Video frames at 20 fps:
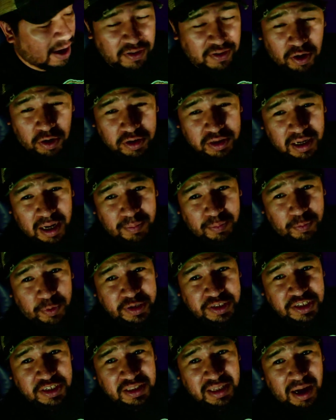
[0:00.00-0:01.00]
hard time
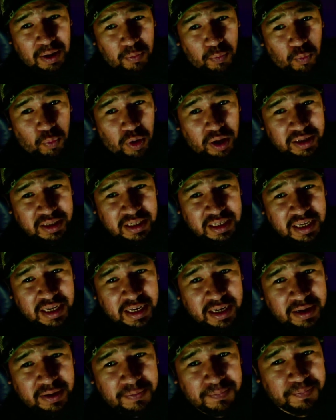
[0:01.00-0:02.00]
reaching that one
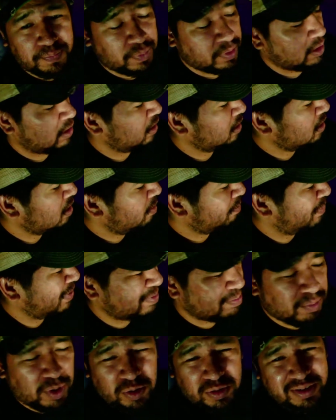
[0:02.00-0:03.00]
key. But
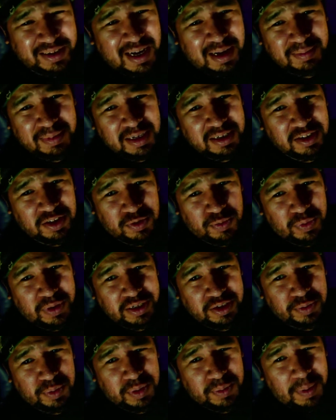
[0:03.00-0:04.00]
most times I just
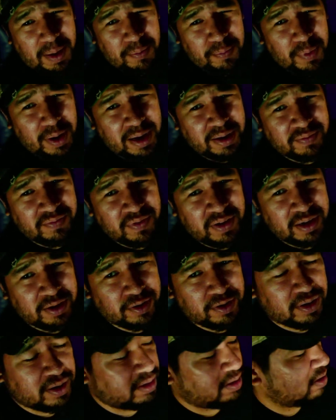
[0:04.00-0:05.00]
reach with my ring finger
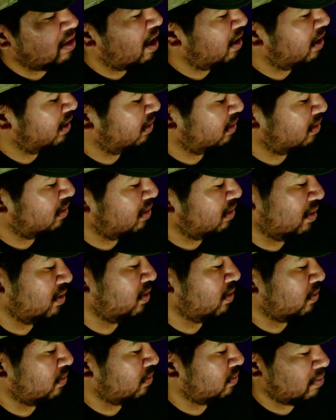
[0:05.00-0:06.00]
and
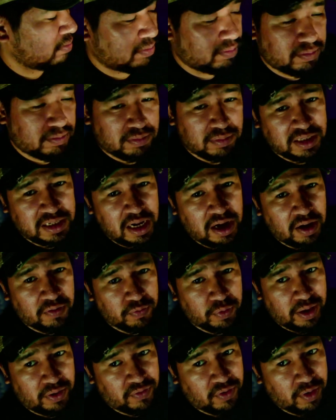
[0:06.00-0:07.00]
set off
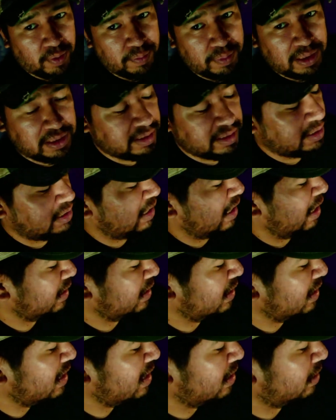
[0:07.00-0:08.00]
whatever ability I
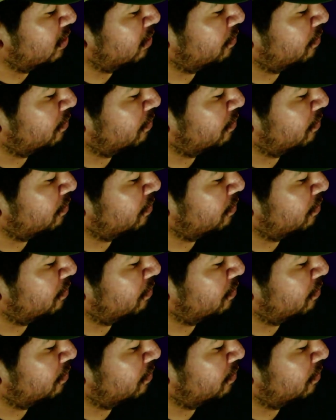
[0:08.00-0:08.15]
need.